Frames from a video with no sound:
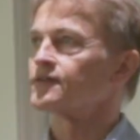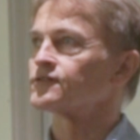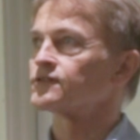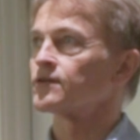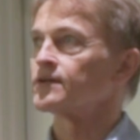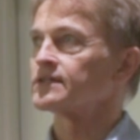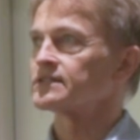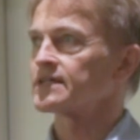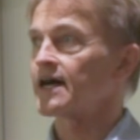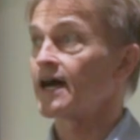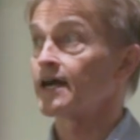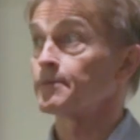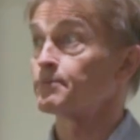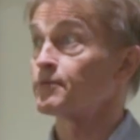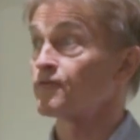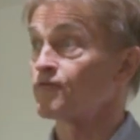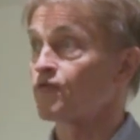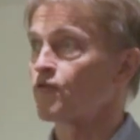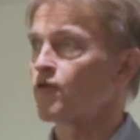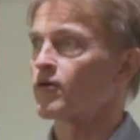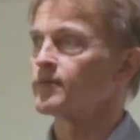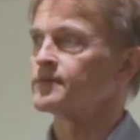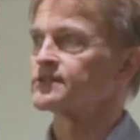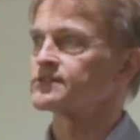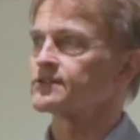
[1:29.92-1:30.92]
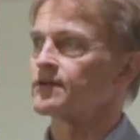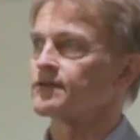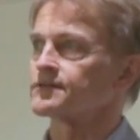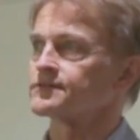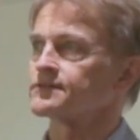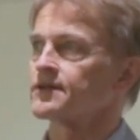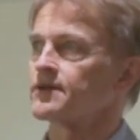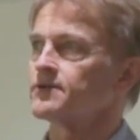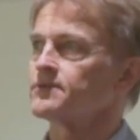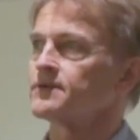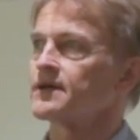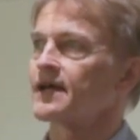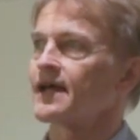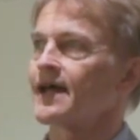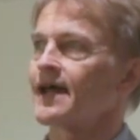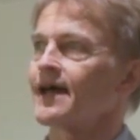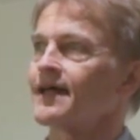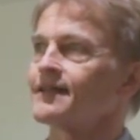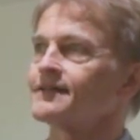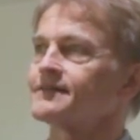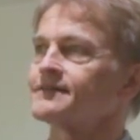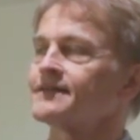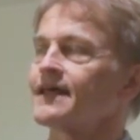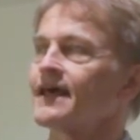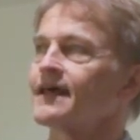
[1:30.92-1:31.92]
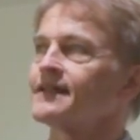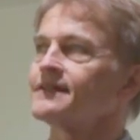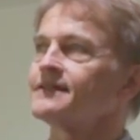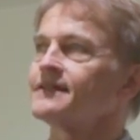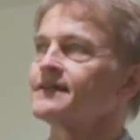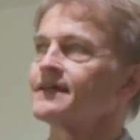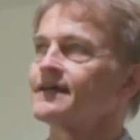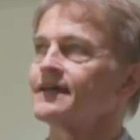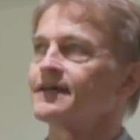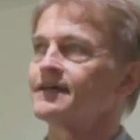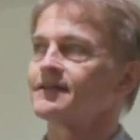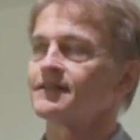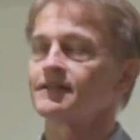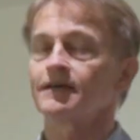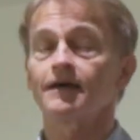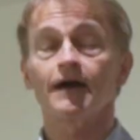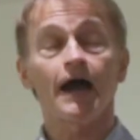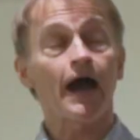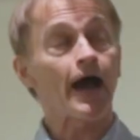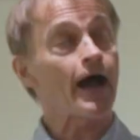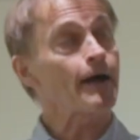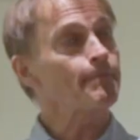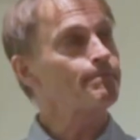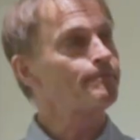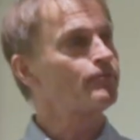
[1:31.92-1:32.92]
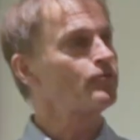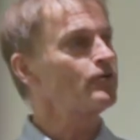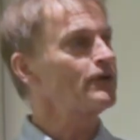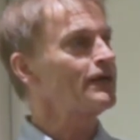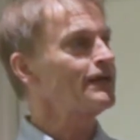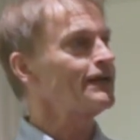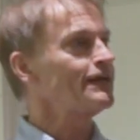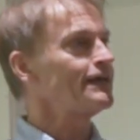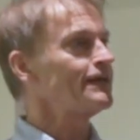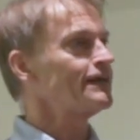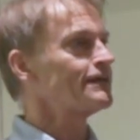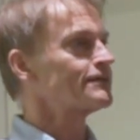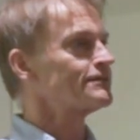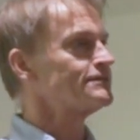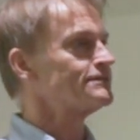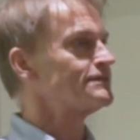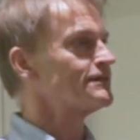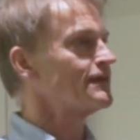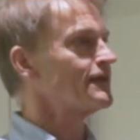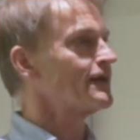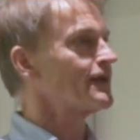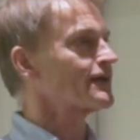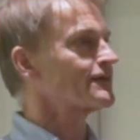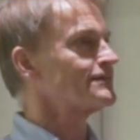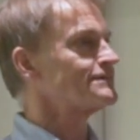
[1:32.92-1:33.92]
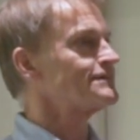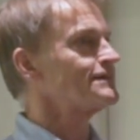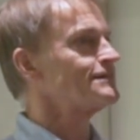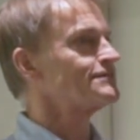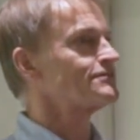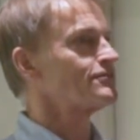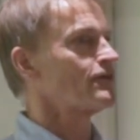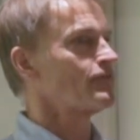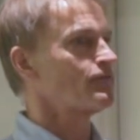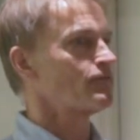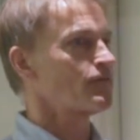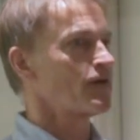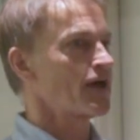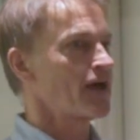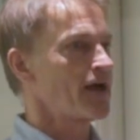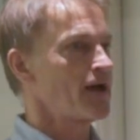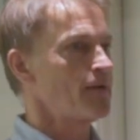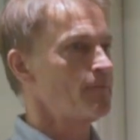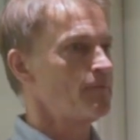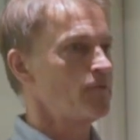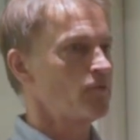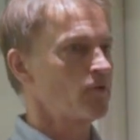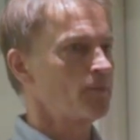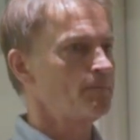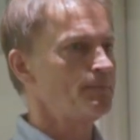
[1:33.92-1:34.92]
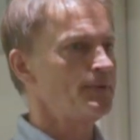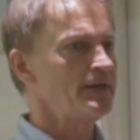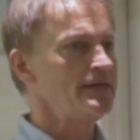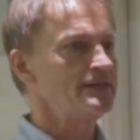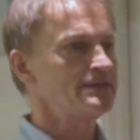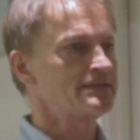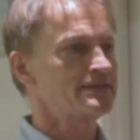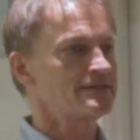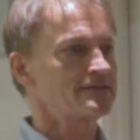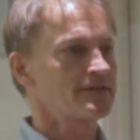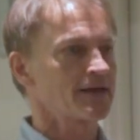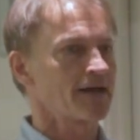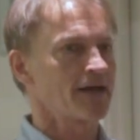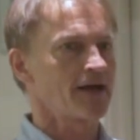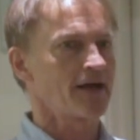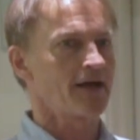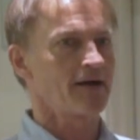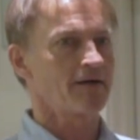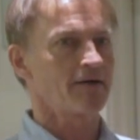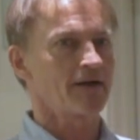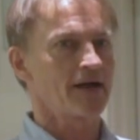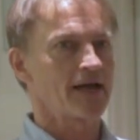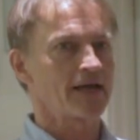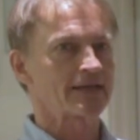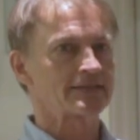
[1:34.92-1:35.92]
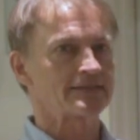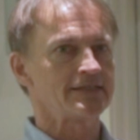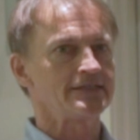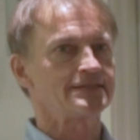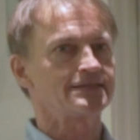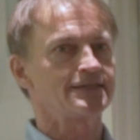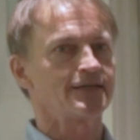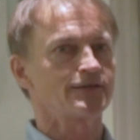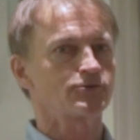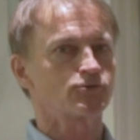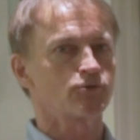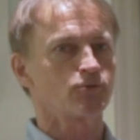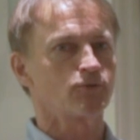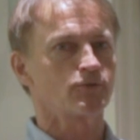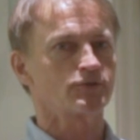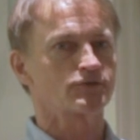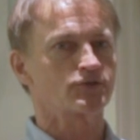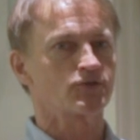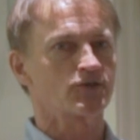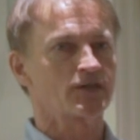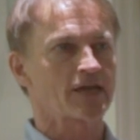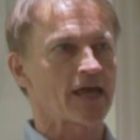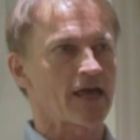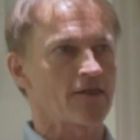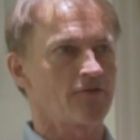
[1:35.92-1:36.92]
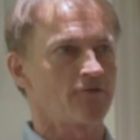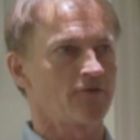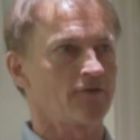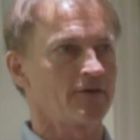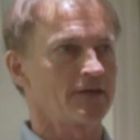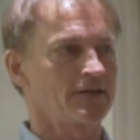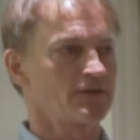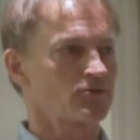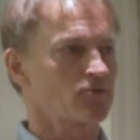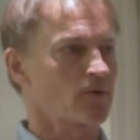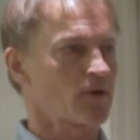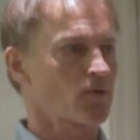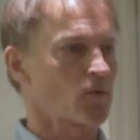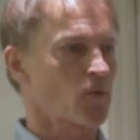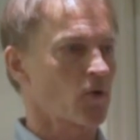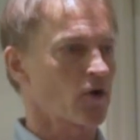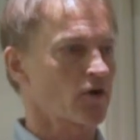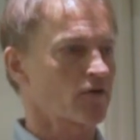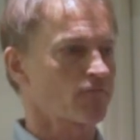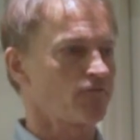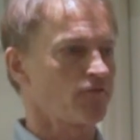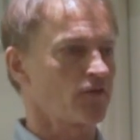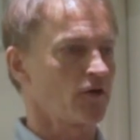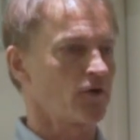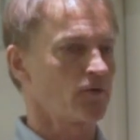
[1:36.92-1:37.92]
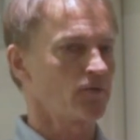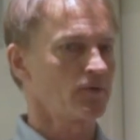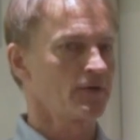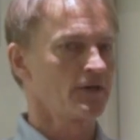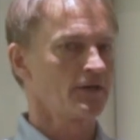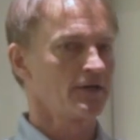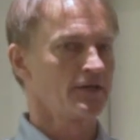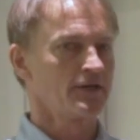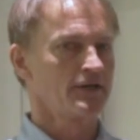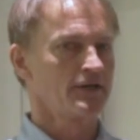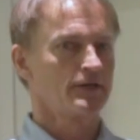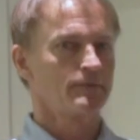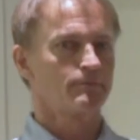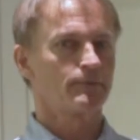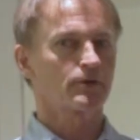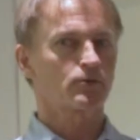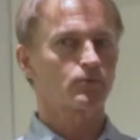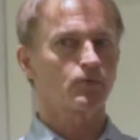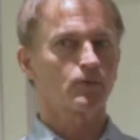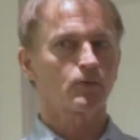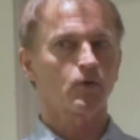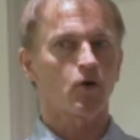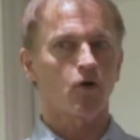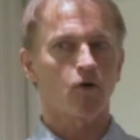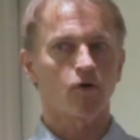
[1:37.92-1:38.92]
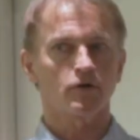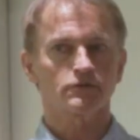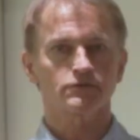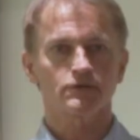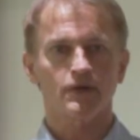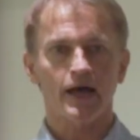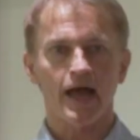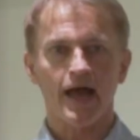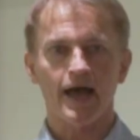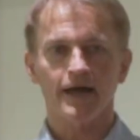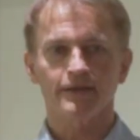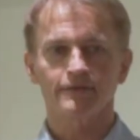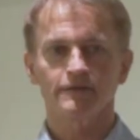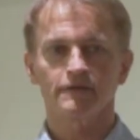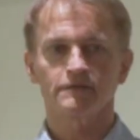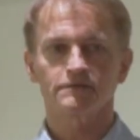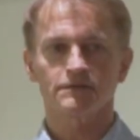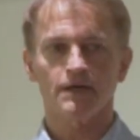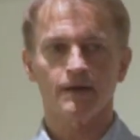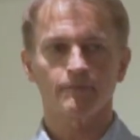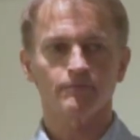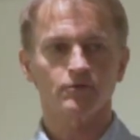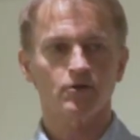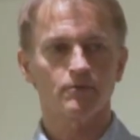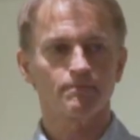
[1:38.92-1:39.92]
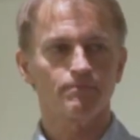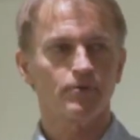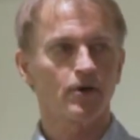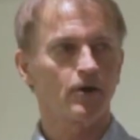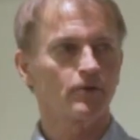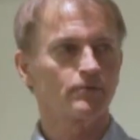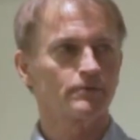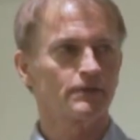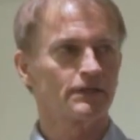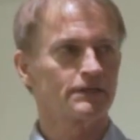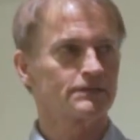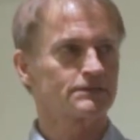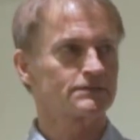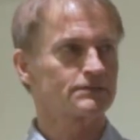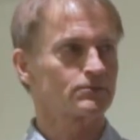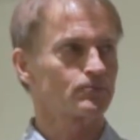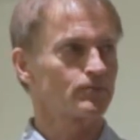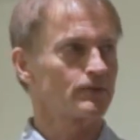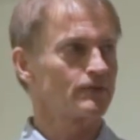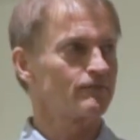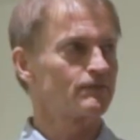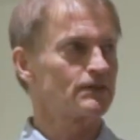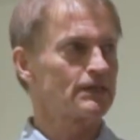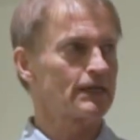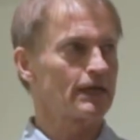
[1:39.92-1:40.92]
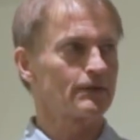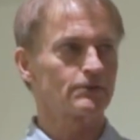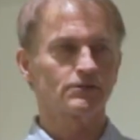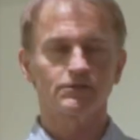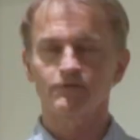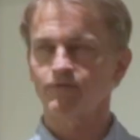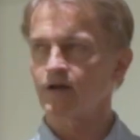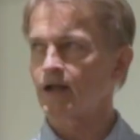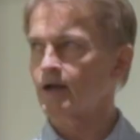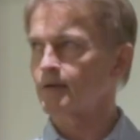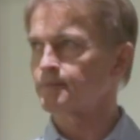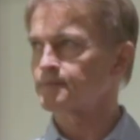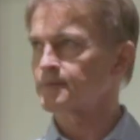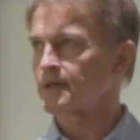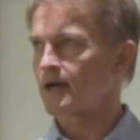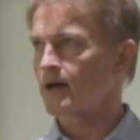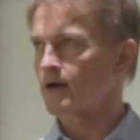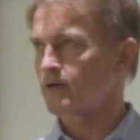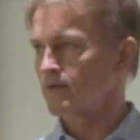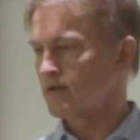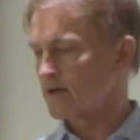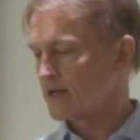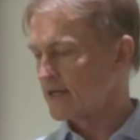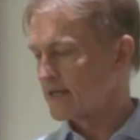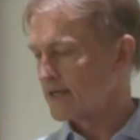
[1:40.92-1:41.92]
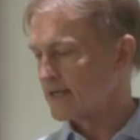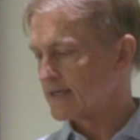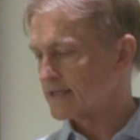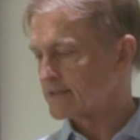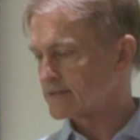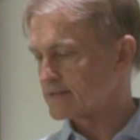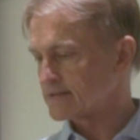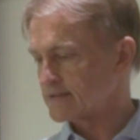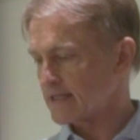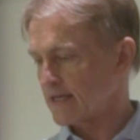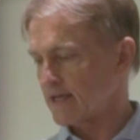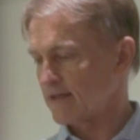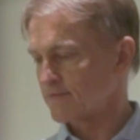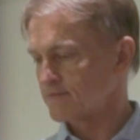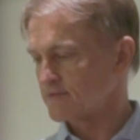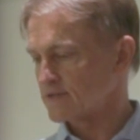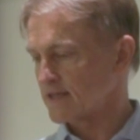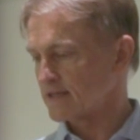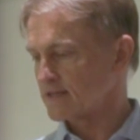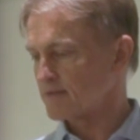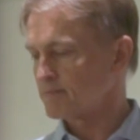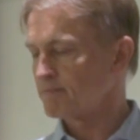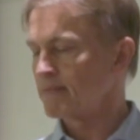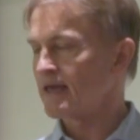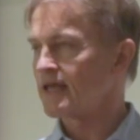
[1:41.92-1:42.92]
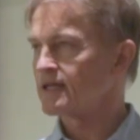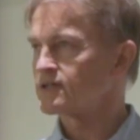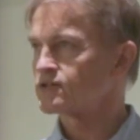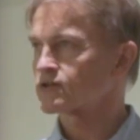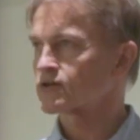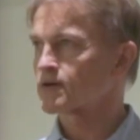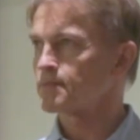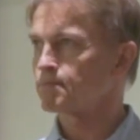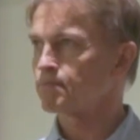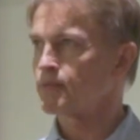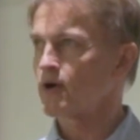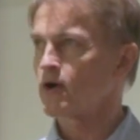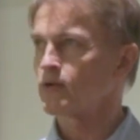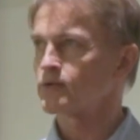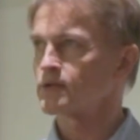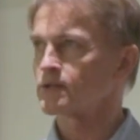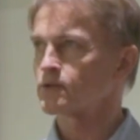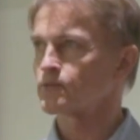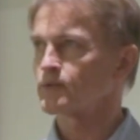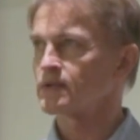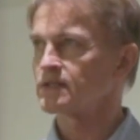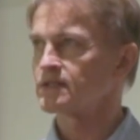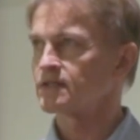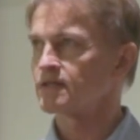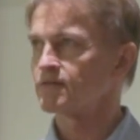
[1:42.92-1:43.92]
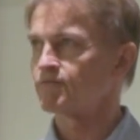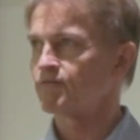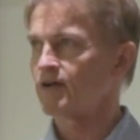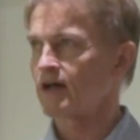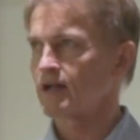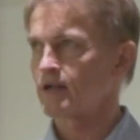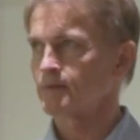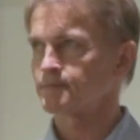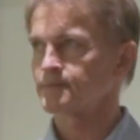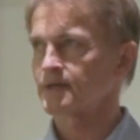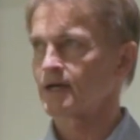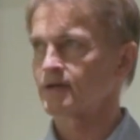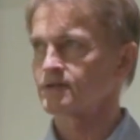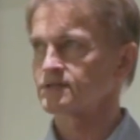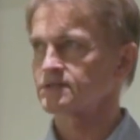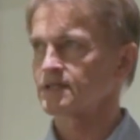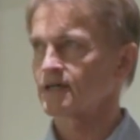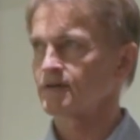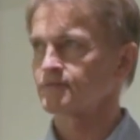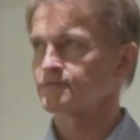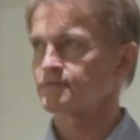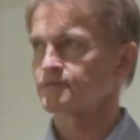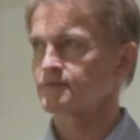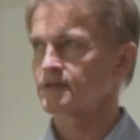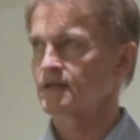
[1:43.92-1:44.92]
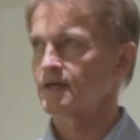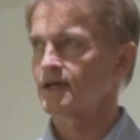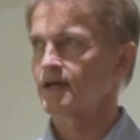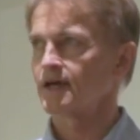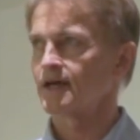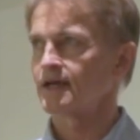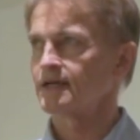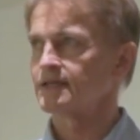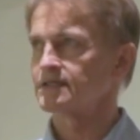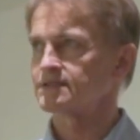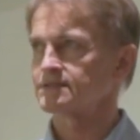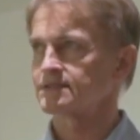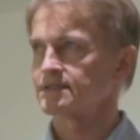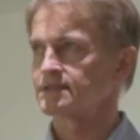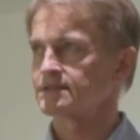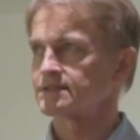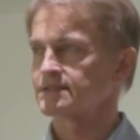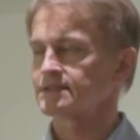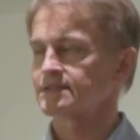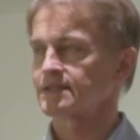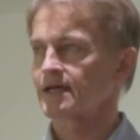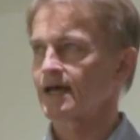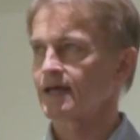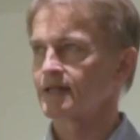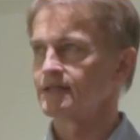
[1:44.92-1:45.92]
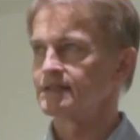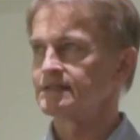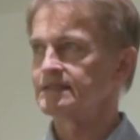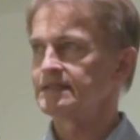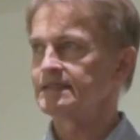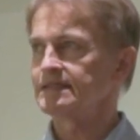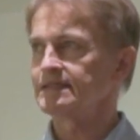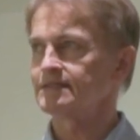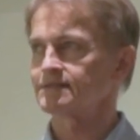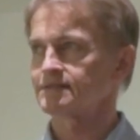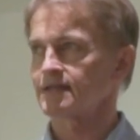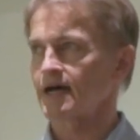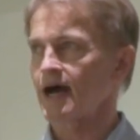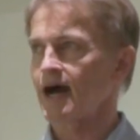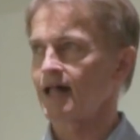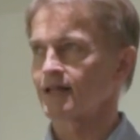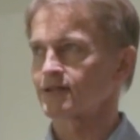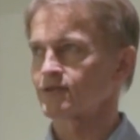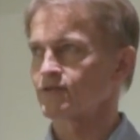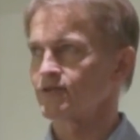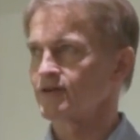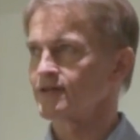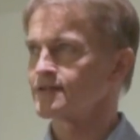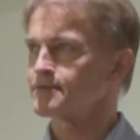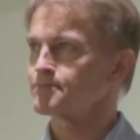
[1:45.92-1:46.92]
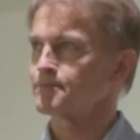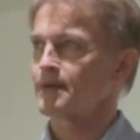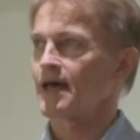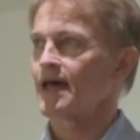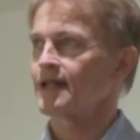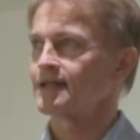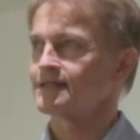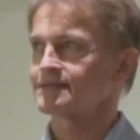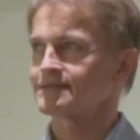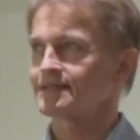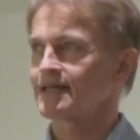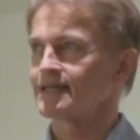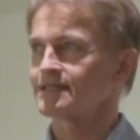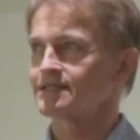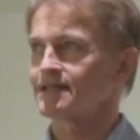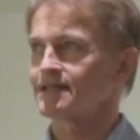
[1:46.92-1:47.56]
So it's high performance also. And then HAP really consists of, we pieced existing tools together into our workflow, but we also added some components we've developed ourselves. And the major component we developed ourselves is this NEAT algorithm, and it